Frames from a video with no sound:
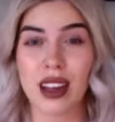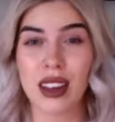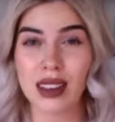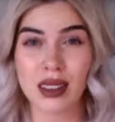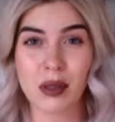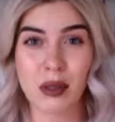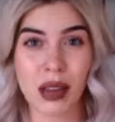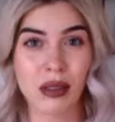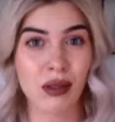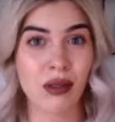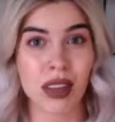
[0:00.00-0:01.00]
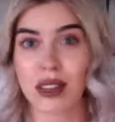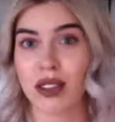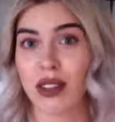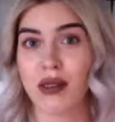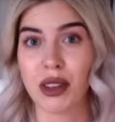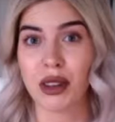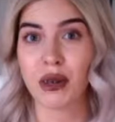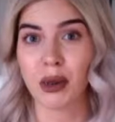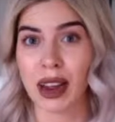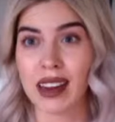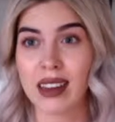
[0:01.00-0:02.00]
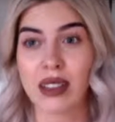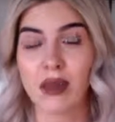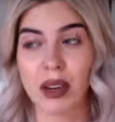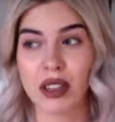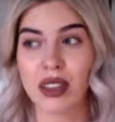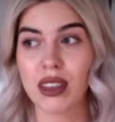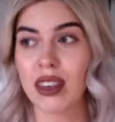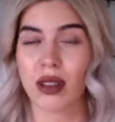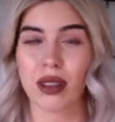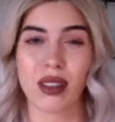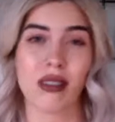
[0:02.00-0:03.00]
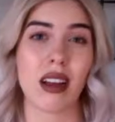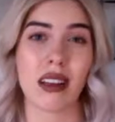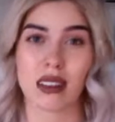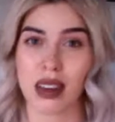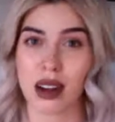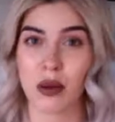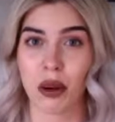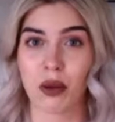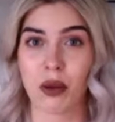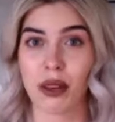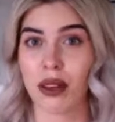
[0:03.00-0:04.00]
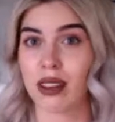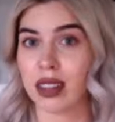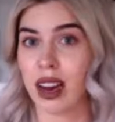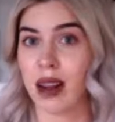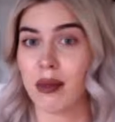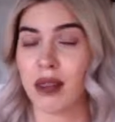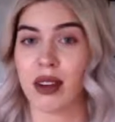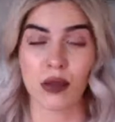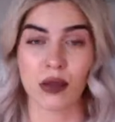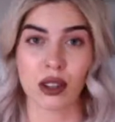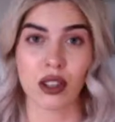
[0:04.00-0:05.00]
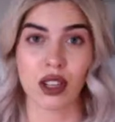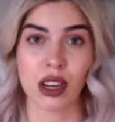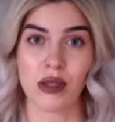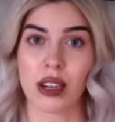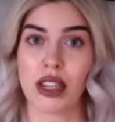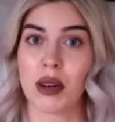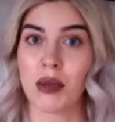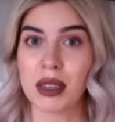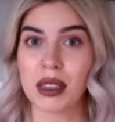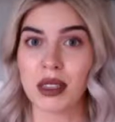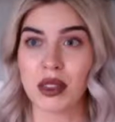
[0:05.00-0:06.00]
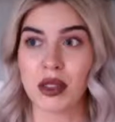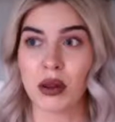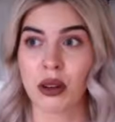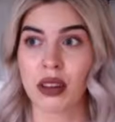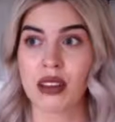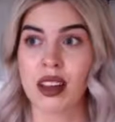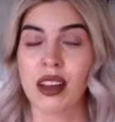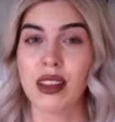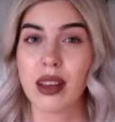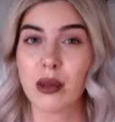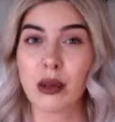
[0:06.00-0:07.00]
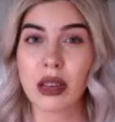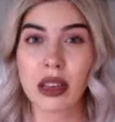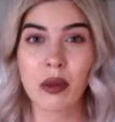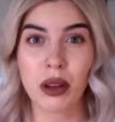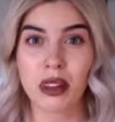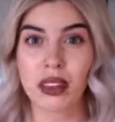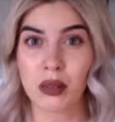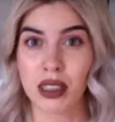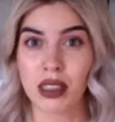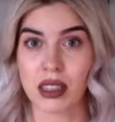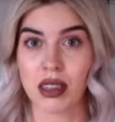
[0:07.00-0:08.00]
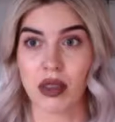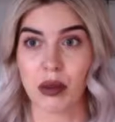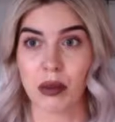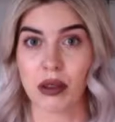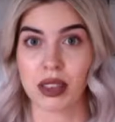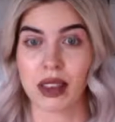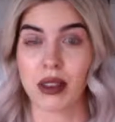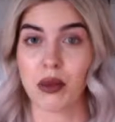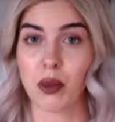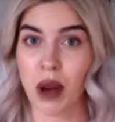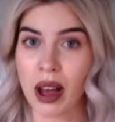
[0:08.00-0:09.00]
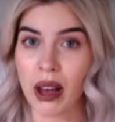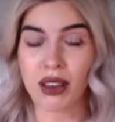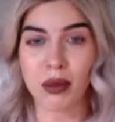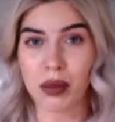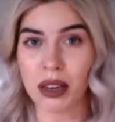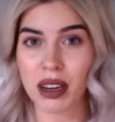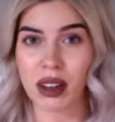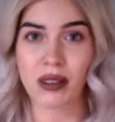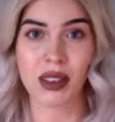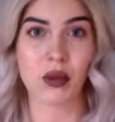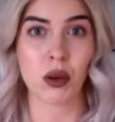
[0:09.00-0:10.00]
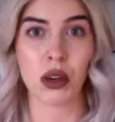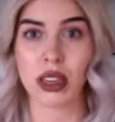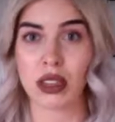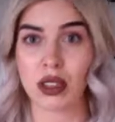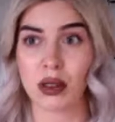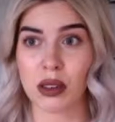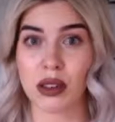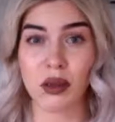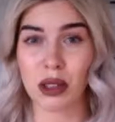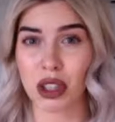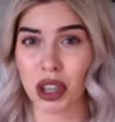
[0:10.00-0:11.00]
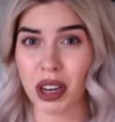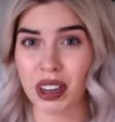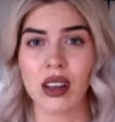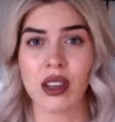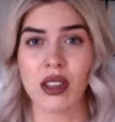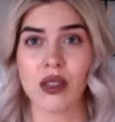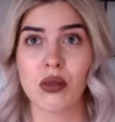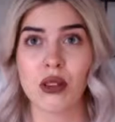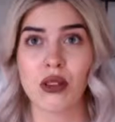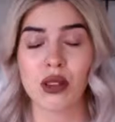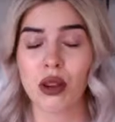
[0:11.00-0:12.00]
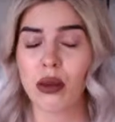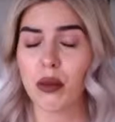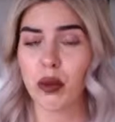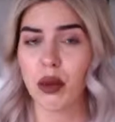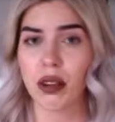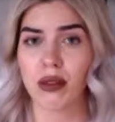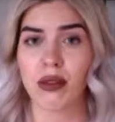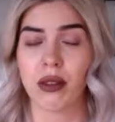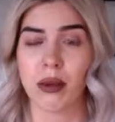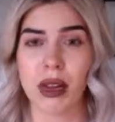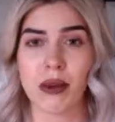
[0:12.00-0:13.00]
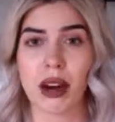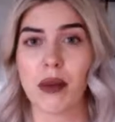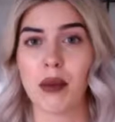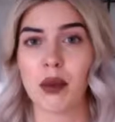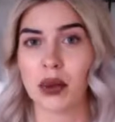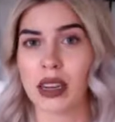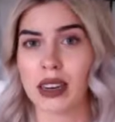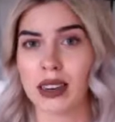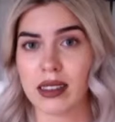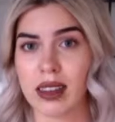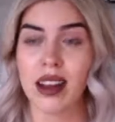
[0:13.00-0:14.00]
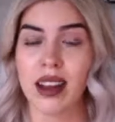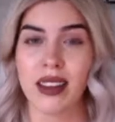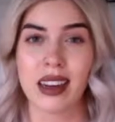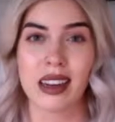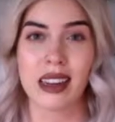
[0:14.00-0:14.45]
is the best reflection of you, right? Especially the clients that I work with all the time that are first-generation business owners, they really want this business to represent them well. You're putting all of this work into it, so it should. So it's so important for me when I'm creating sites that it